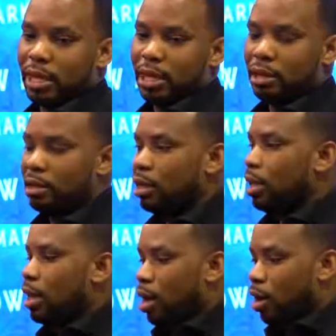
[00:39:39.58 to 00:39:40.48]
Okay.
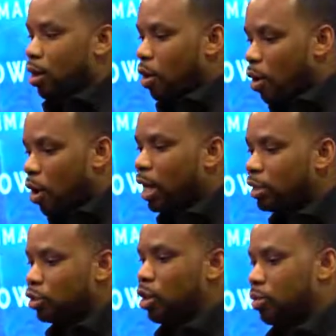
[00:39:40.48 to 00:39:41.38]
All
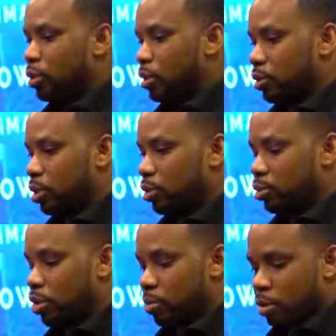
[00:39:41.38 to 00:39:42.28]
I saw with this,
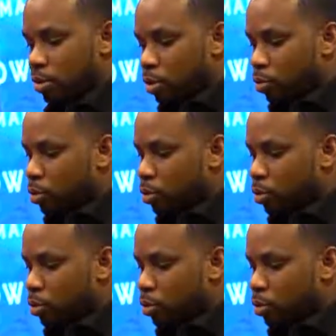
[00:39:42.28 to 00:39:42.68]
ladies and gentlemen,